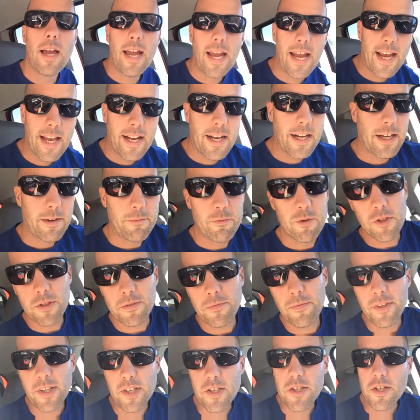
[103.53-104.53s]
And I've
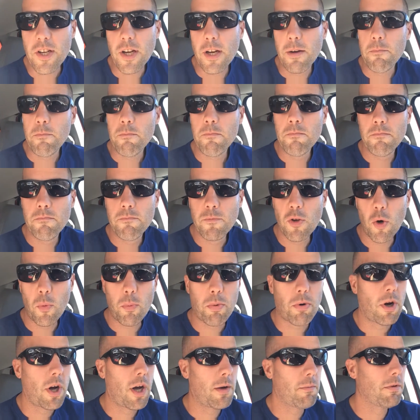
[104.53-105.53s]
just finished up, no
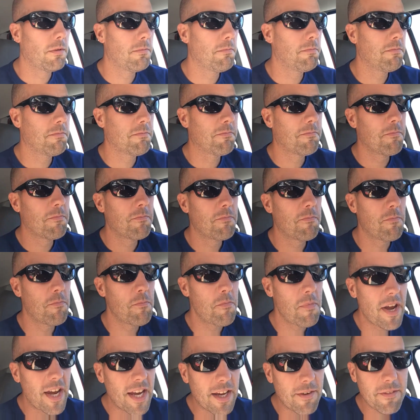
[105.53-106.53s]
problem.
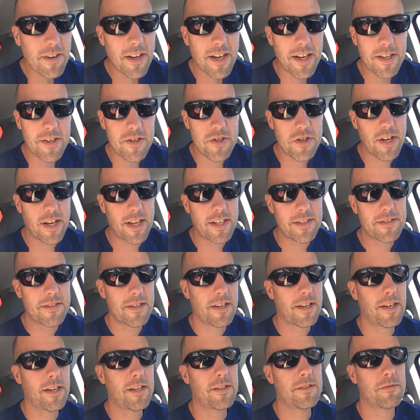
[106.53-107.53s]
May have gotten
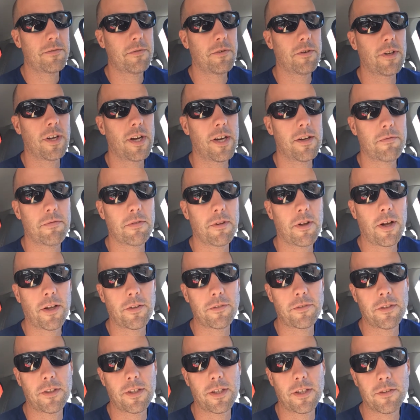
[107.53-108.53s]
chastised for not
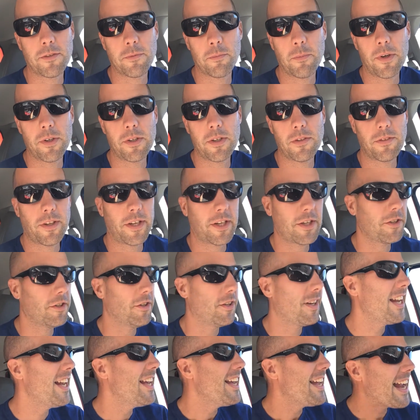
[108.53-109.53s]
flossing as much as I
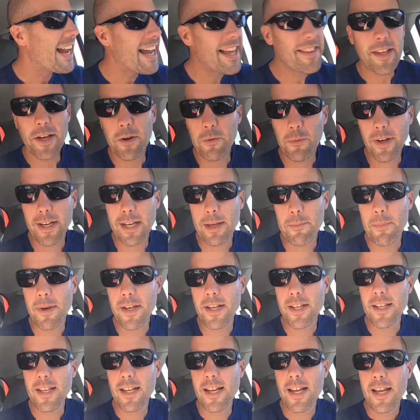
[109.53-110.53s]
could. And they
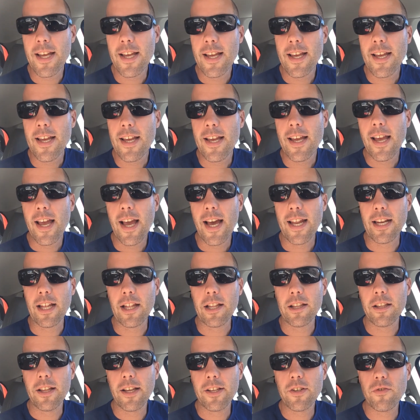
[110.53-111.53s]
recommended an
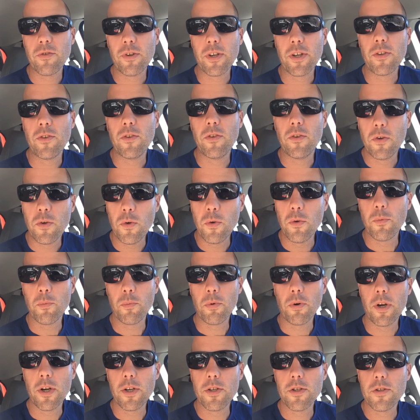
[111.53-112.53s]
electric
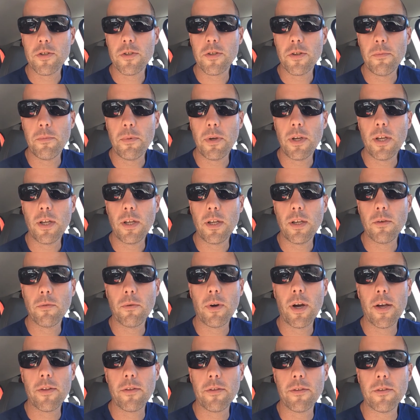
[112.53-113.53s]
toothbrush to me,
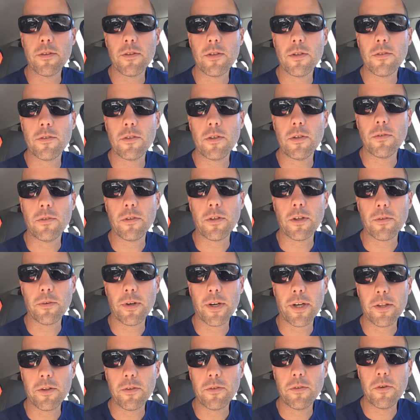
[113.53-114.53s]
rather than just using a
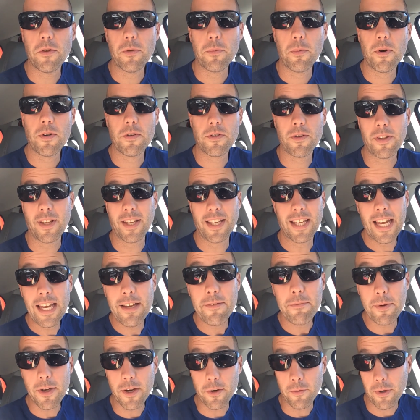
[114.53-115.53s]
regular toothbrush. And they
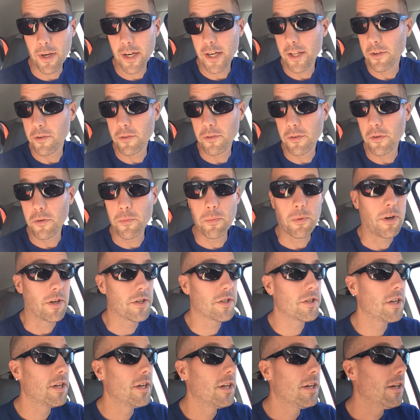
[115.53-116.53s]
gave me a regular
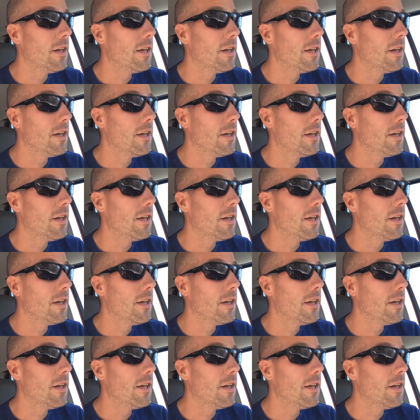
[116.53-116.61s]
toothbrush,